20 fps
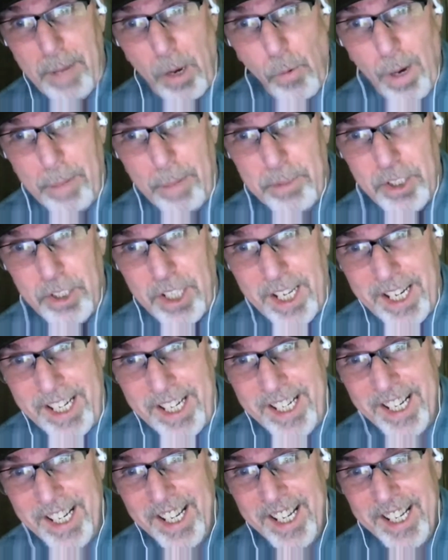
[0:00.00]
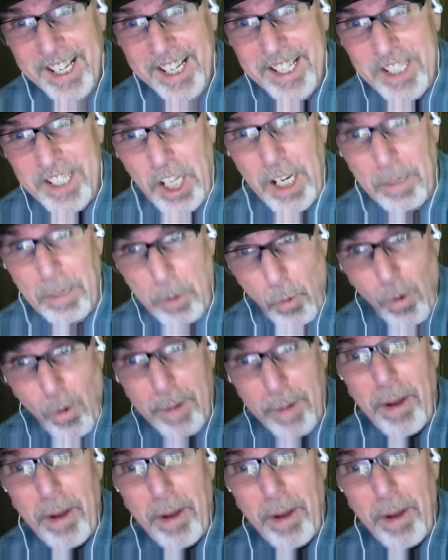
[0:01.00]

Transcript: website, the number yeah.